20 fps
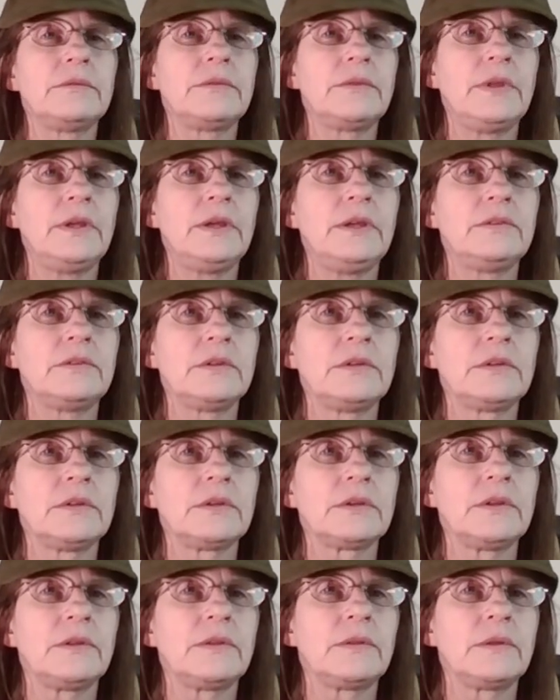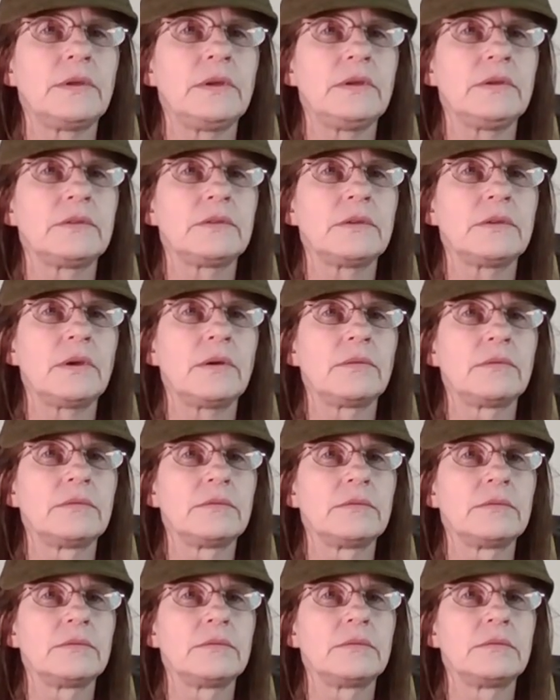things and look at things, so
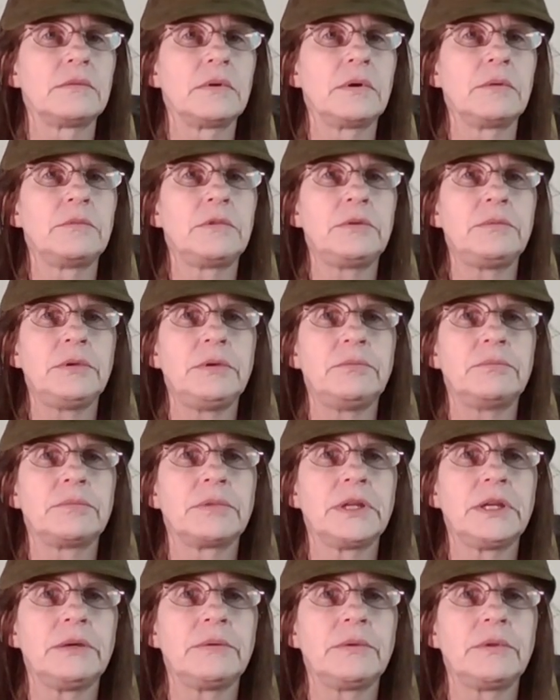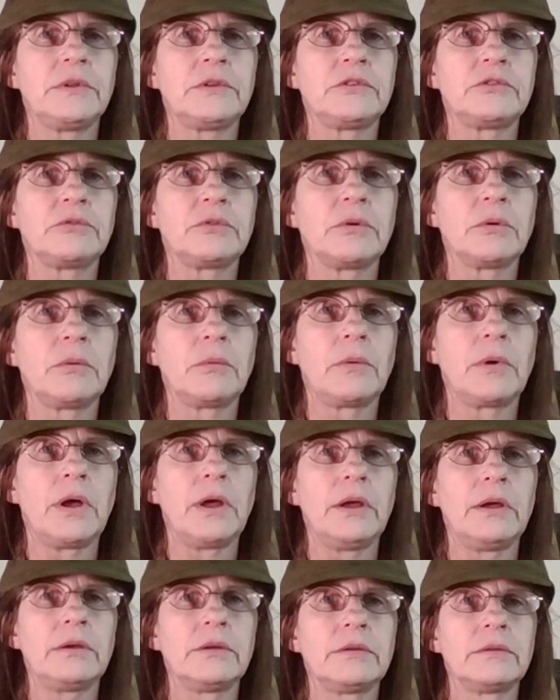I'm going to be playing with this for a
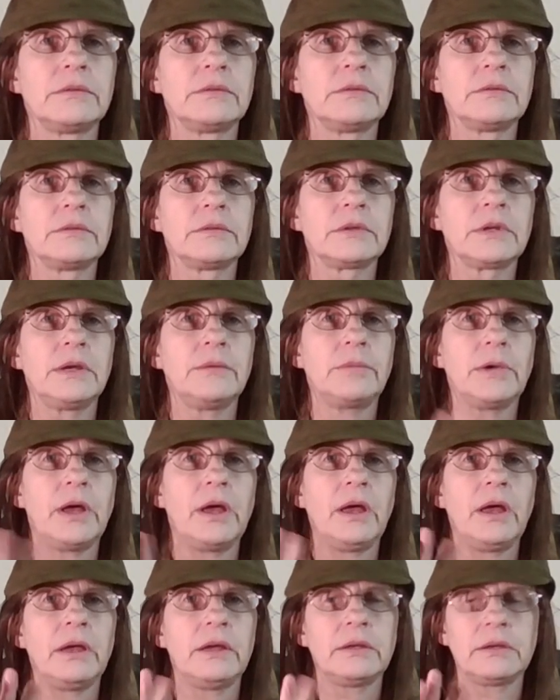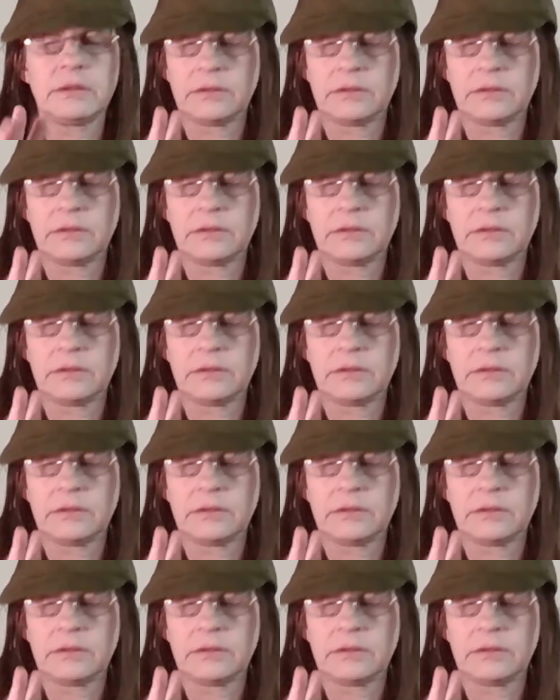while. Okay, bye.